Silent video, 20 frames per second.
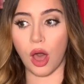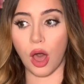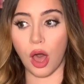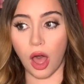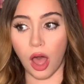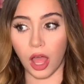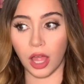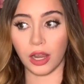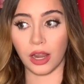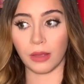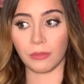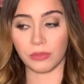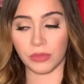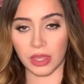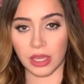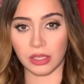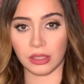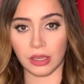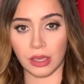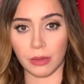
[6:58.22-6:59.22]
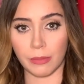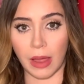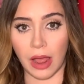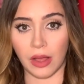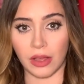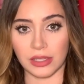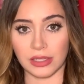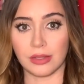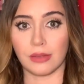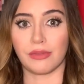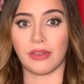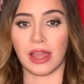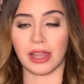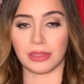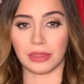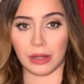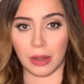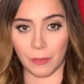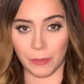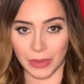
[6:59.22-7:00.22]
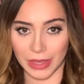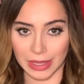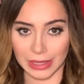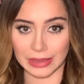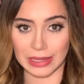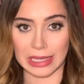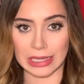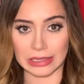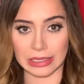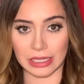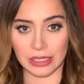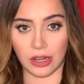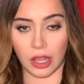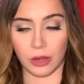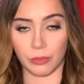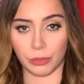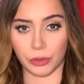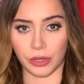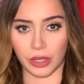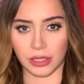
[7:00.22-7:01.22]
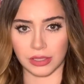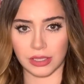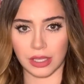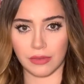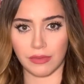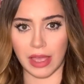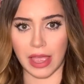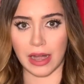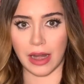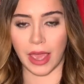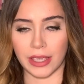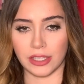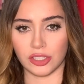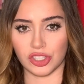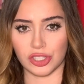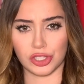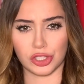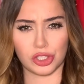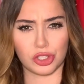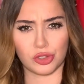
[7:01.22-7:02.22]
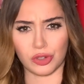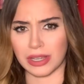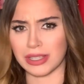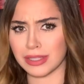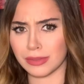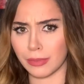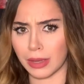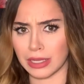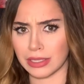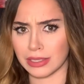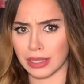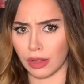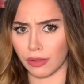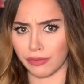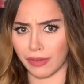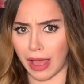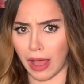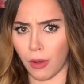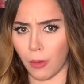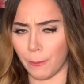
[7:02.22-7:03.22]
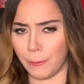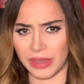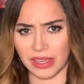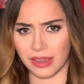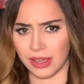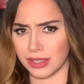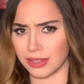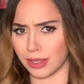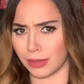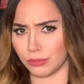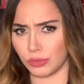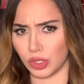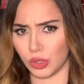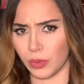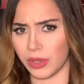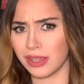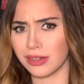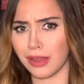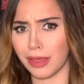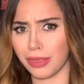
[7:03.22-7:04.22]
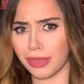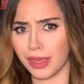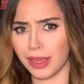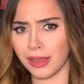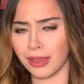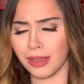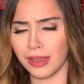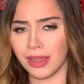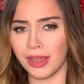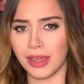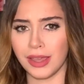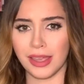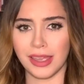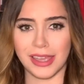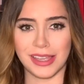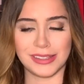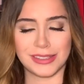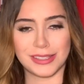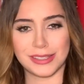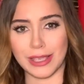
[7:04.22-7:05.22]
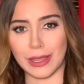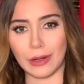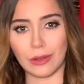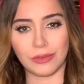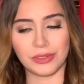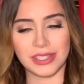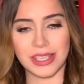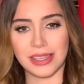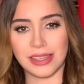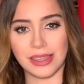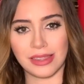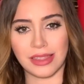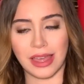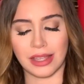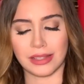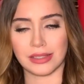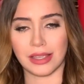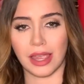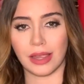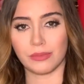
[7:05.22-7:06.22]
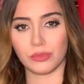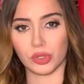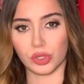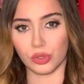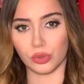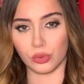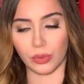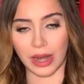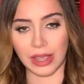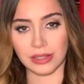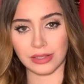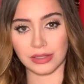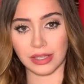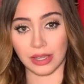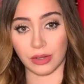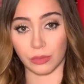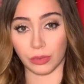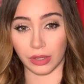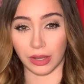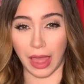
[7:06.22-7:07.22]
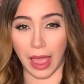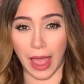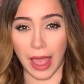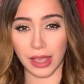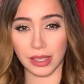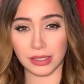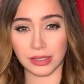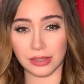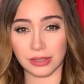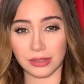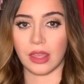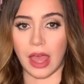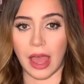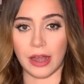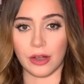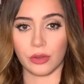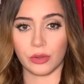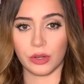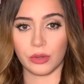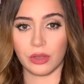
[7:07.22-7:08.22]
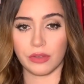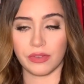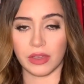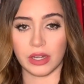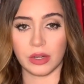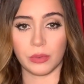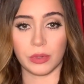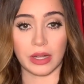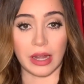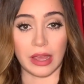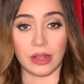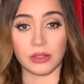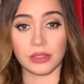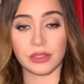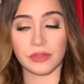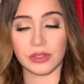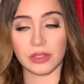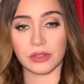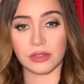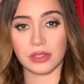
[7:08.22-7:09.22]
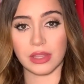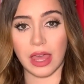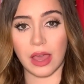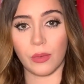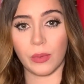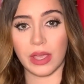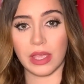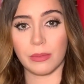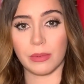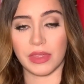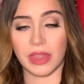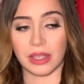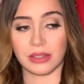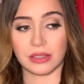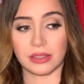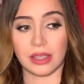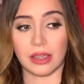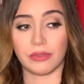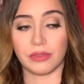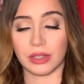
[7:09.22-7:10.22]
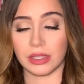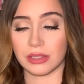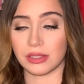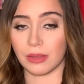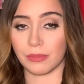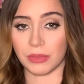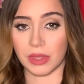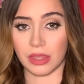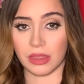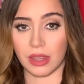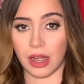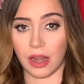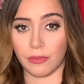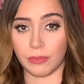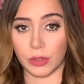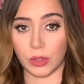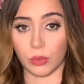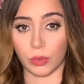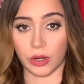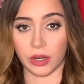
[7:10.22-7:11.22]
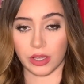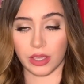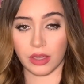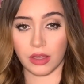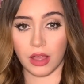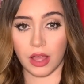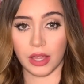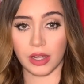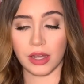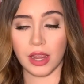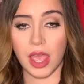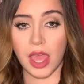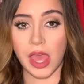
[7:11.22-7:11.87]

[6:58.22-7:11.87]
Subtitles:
all I'm thinking about is the fact that I'm being lazy and unproductive, and just stress myself out because I'm doing nothing instead of taking that time to rest and relax. I don't know if anyone else feels that way, but that's definitely something that I've been working on,